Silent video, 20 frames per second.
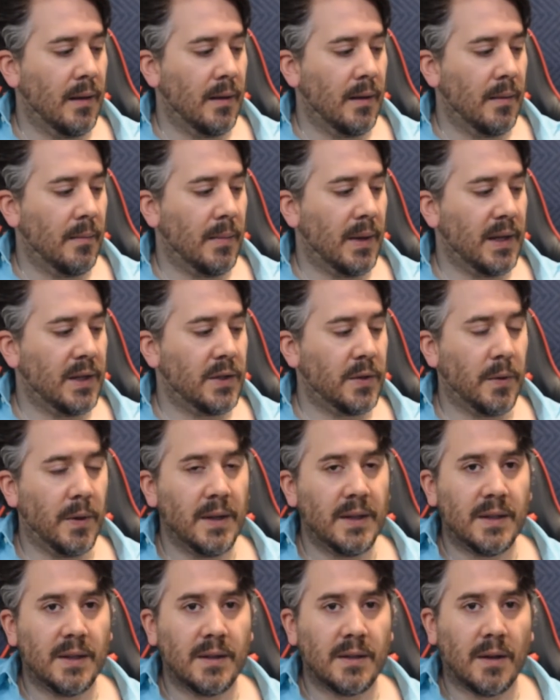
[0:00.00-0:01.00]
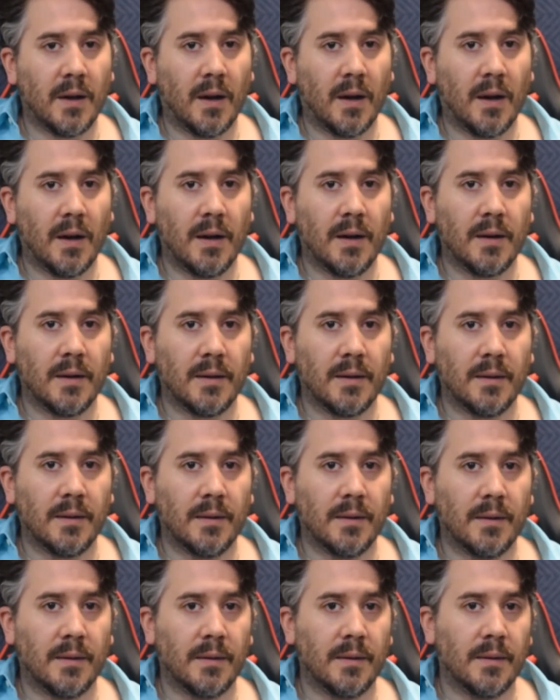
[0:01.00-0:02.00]
my choices are
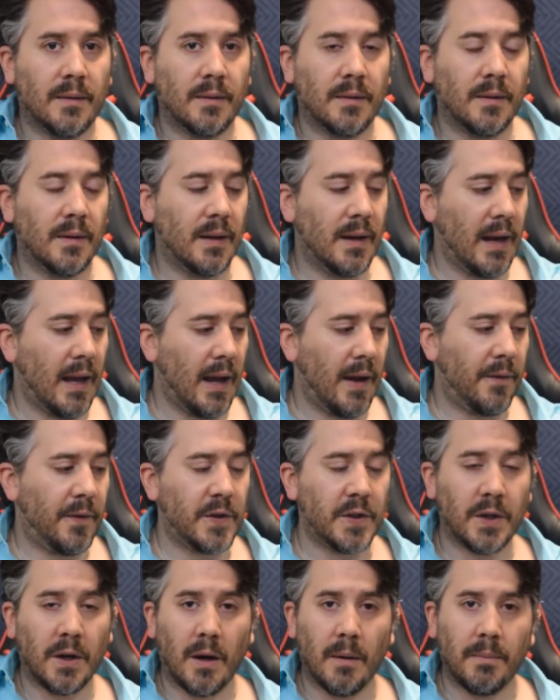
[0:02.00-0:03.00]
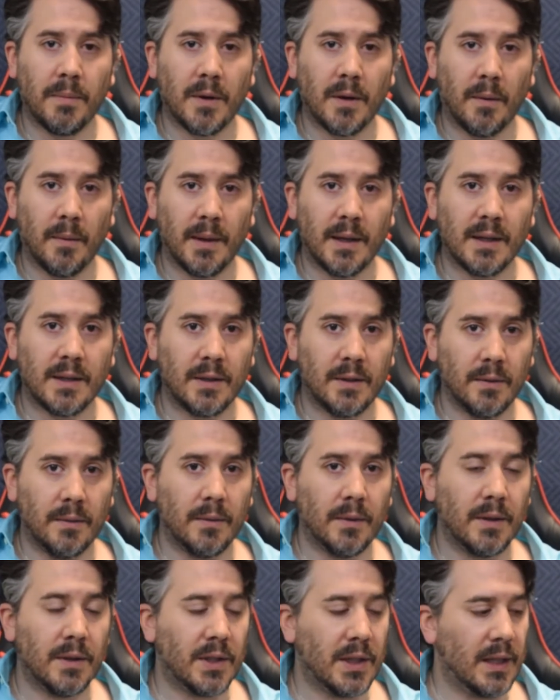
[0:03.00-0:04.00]
an F sharp going
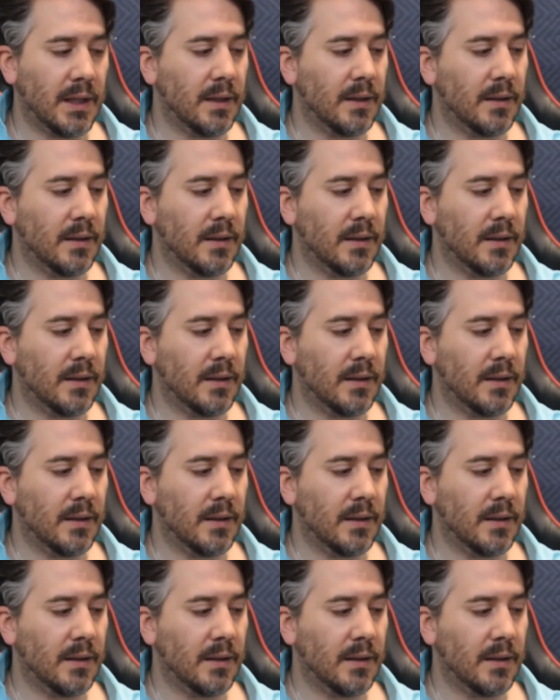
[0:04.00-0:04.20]
to a G,